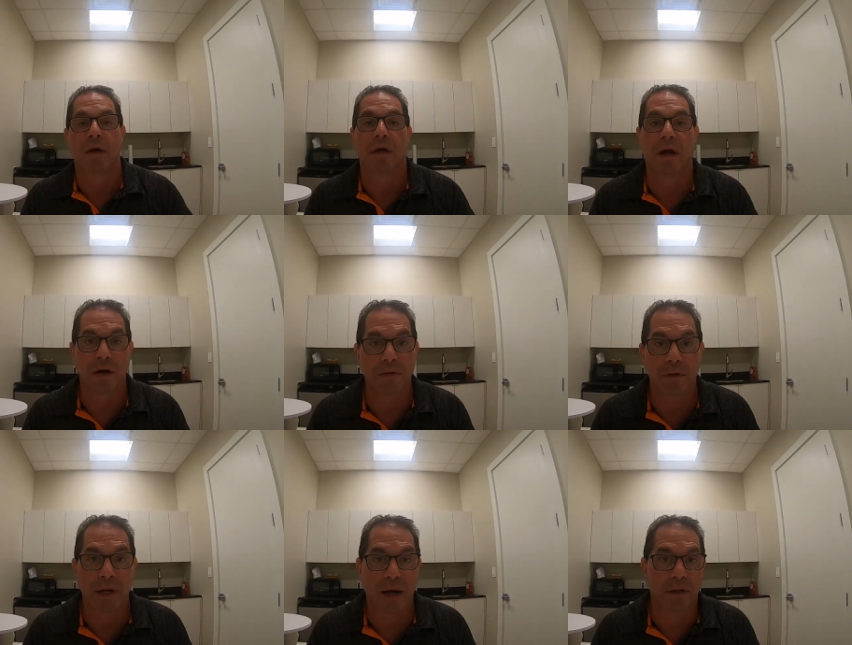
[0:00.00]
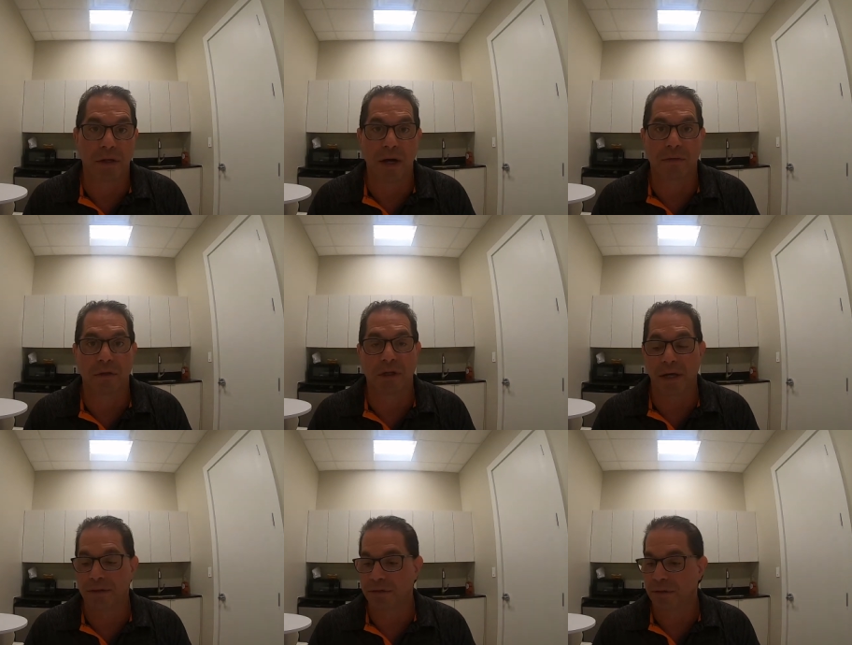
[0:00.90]
cover out in the
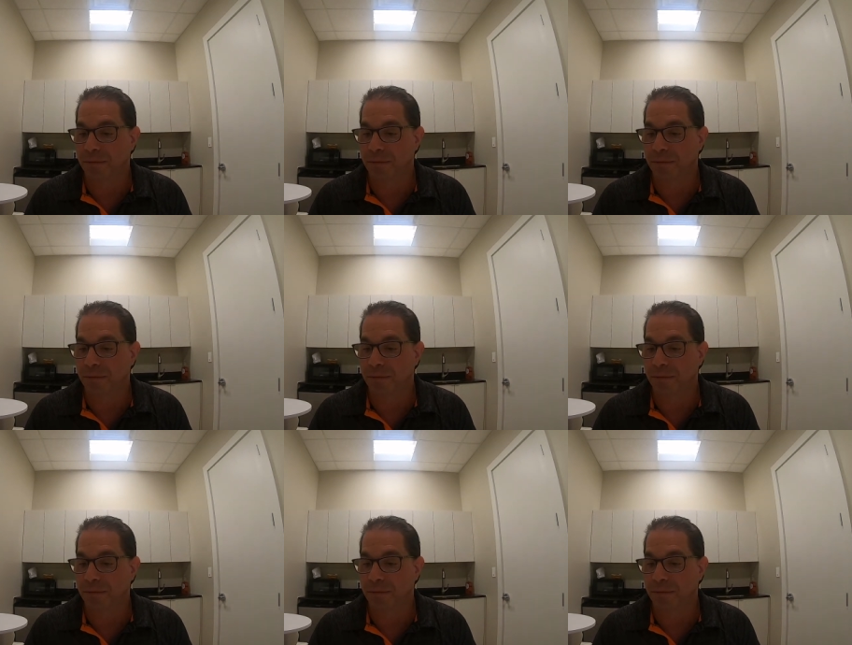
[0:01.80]
Everglades.